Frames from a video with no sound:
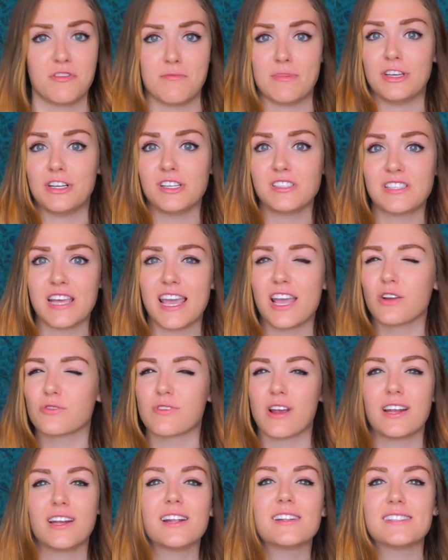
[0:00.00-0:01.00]
the mirror, say it,
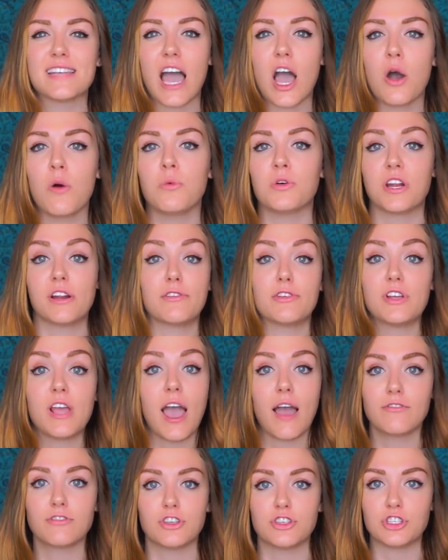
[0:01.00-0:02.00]
write it down, whatever you
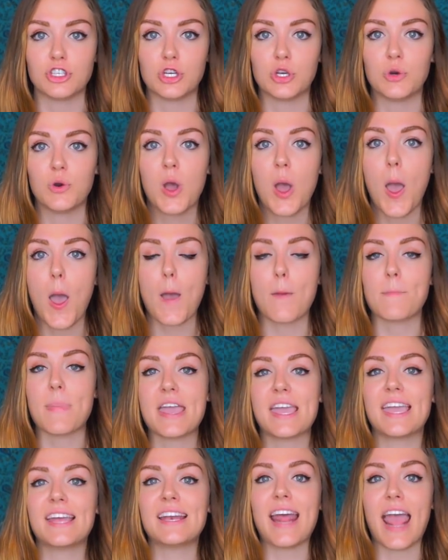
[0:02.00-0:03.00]
have to do.
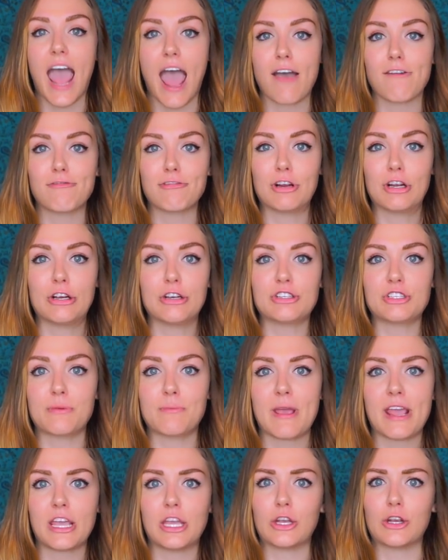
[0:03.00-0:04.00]
Make an effort to
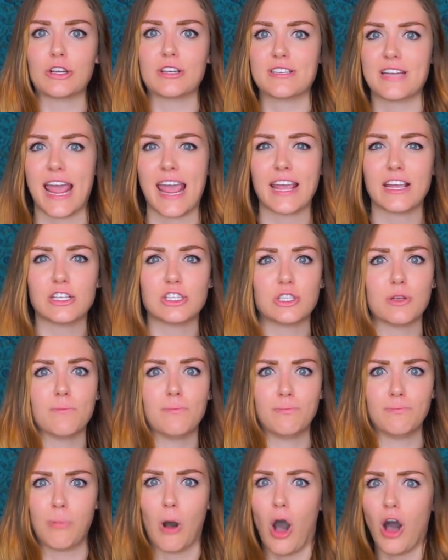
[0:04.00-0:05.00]
make your days
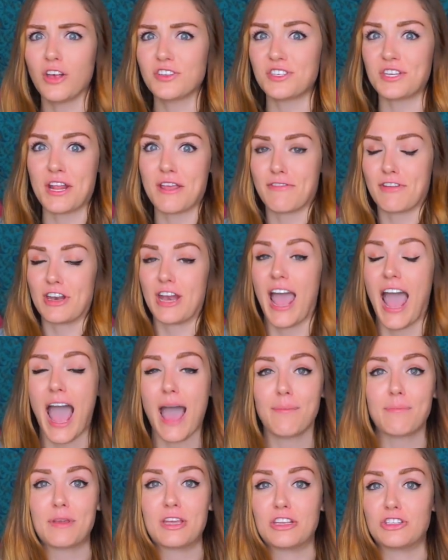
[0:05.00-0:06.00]
positive and
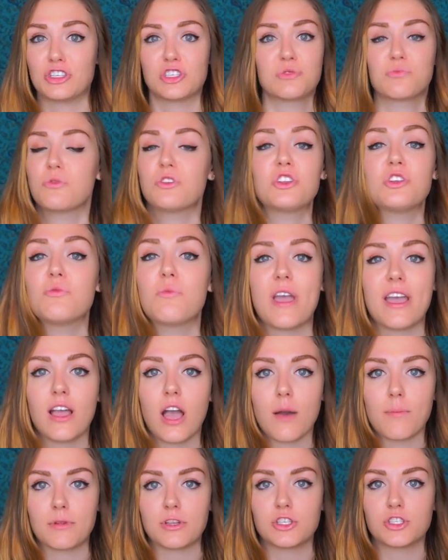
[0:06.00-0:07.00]
happy just when you wake
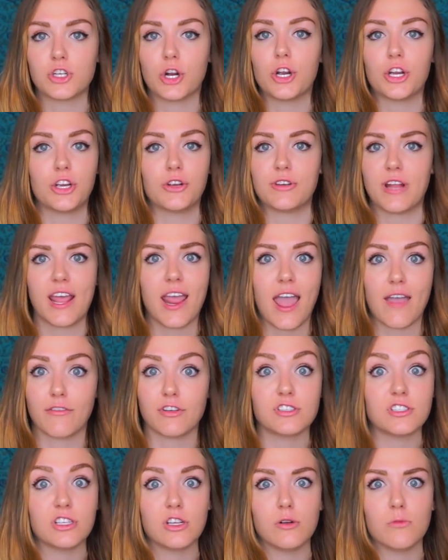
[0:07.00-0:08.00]
up and start your day
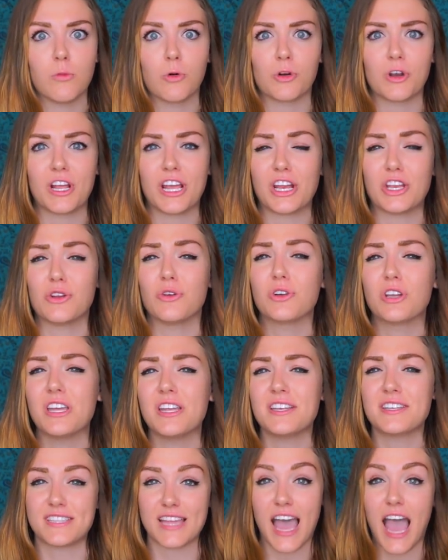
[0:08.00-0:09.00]
every single morning, and you'll
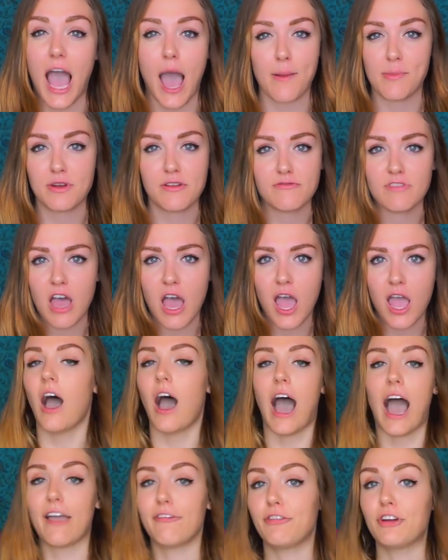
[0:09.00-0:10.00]
get into the habit of that.
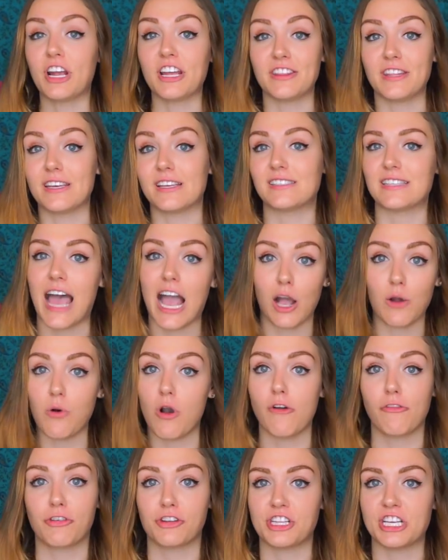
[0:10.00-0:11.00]
I forget the exact
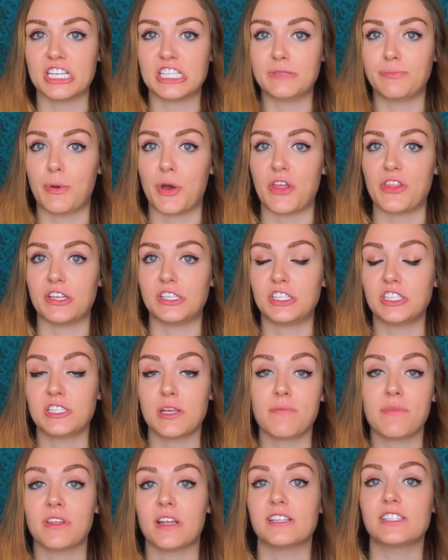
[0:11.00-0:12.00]
quote for this, but this is
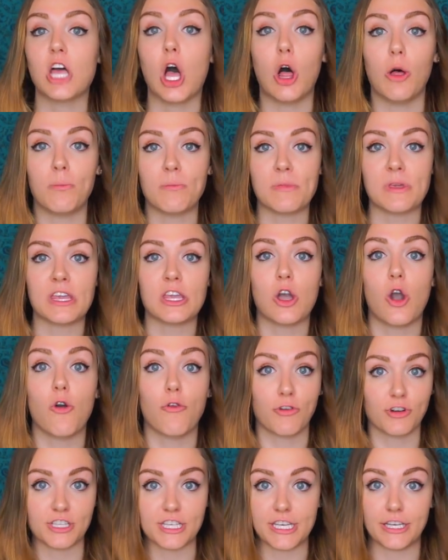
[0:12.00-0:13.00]
something that's helped me
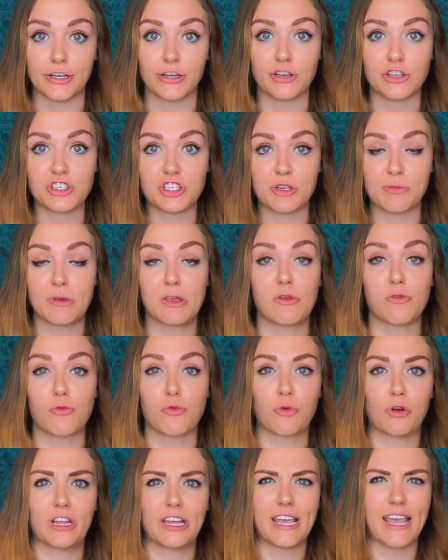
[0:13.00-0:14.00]
over the years to be
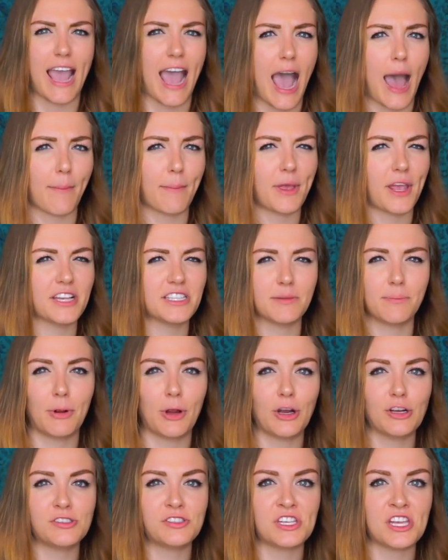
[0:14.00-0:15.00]
really happy as a
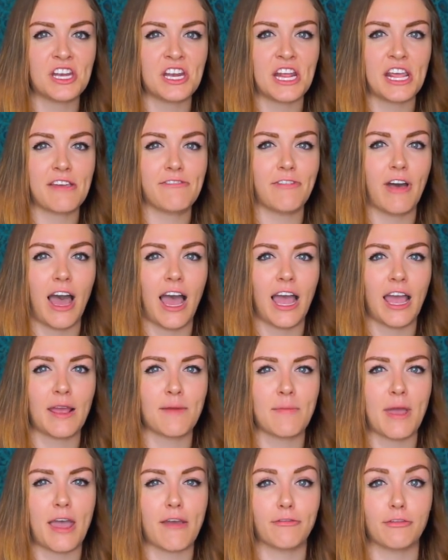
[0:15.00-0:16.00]
person. If
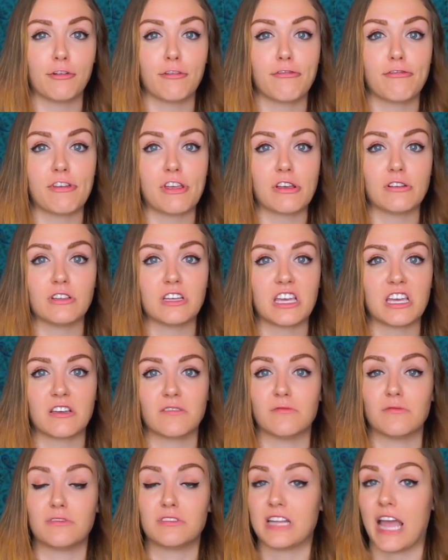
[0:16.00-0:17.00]
I'm ever
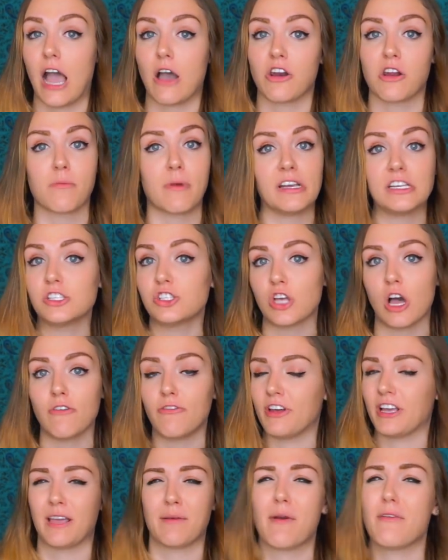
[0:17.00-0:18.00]
feeling down on myself,
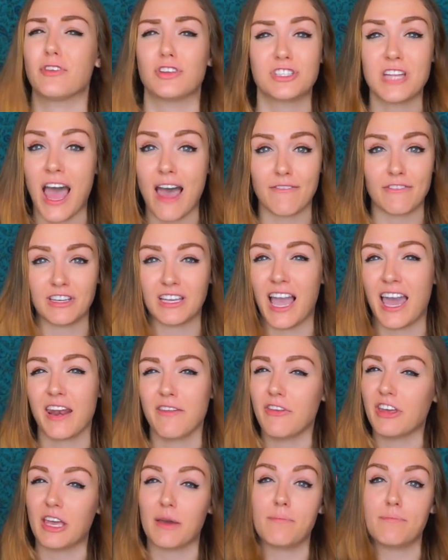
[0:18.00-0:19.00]
like I'm ever just having kind
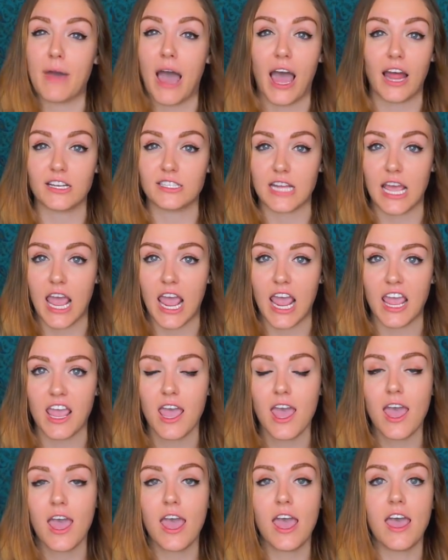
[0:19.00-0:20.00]
of like a bad
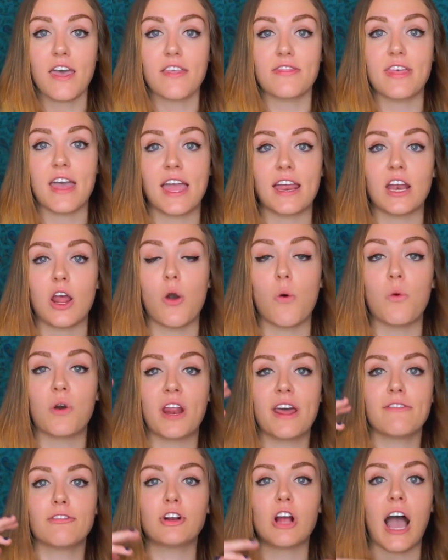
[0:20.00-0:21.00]
day, then
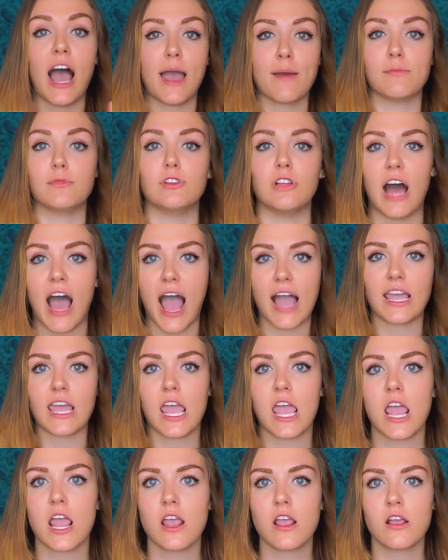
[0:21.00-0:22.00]
whatever I'm
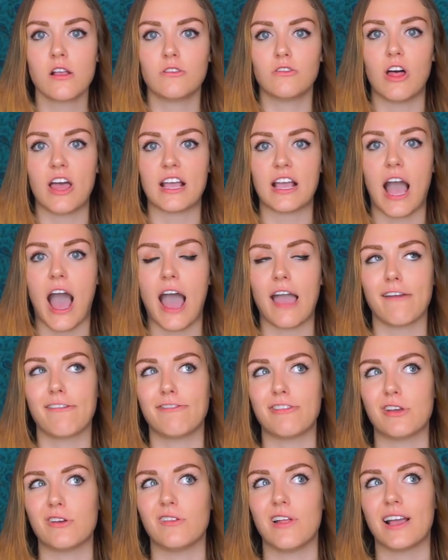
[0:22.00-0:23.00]
lacking, like I
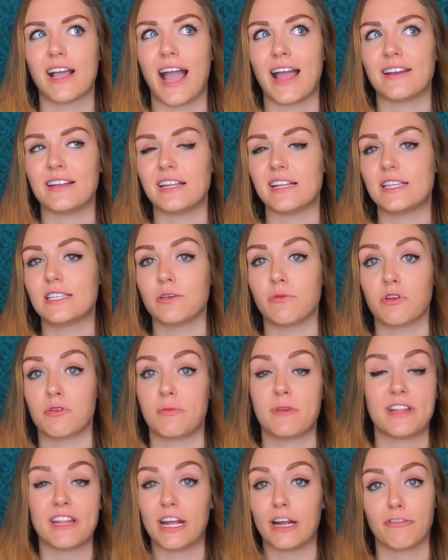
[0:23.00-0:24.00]
feel like I need someone to
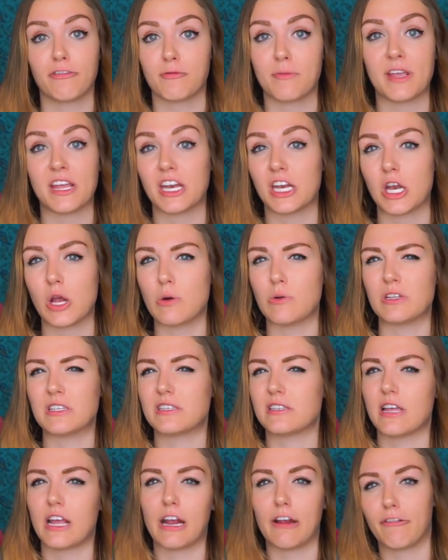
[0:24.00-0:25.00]
be there for me and no
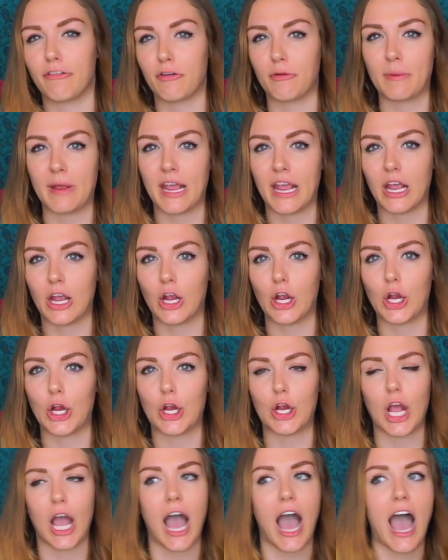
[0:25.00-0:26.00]
one's there for me,
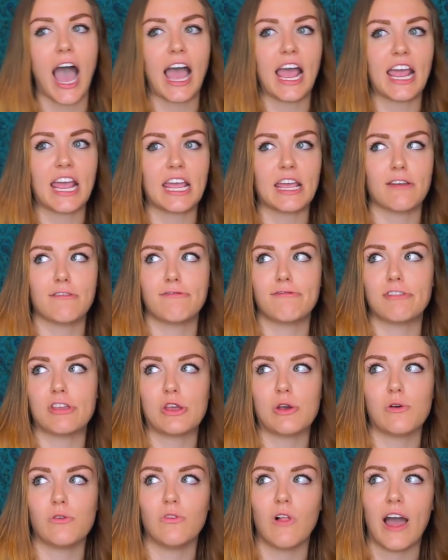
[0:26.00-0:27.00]
or I
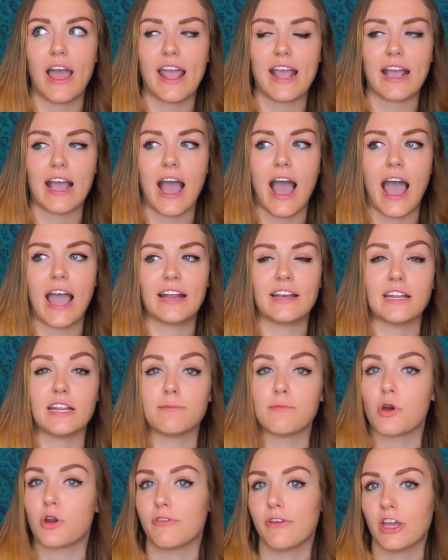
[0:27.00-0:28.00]
feel like I
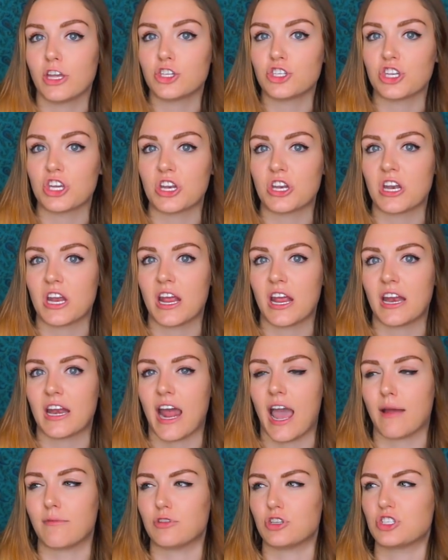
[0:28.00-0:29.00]
need motivation and
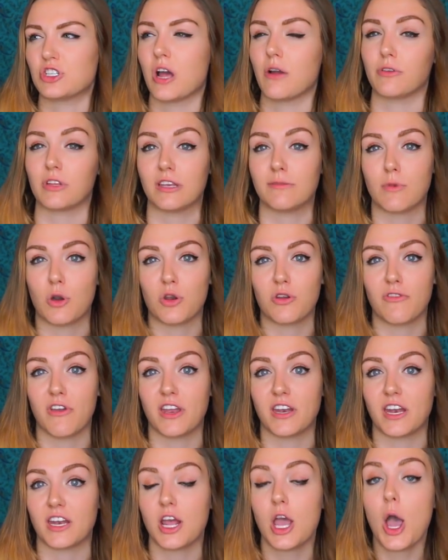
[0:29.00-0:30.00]
I'm just not really
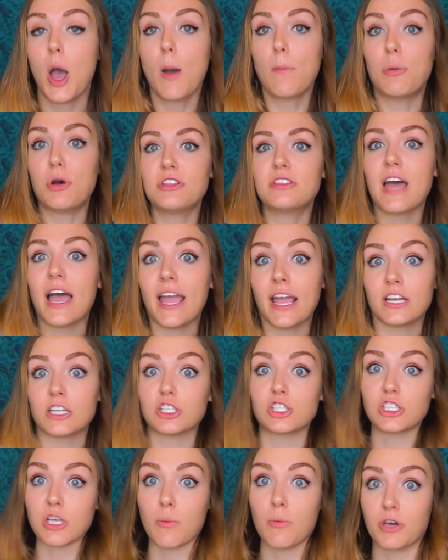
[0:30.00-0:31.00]
motivated, put that
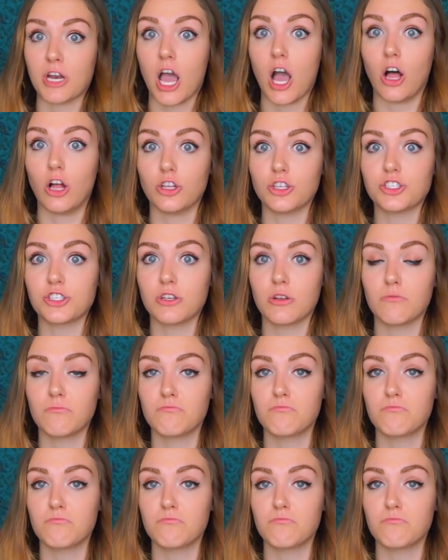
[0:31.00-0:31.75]
into someone else.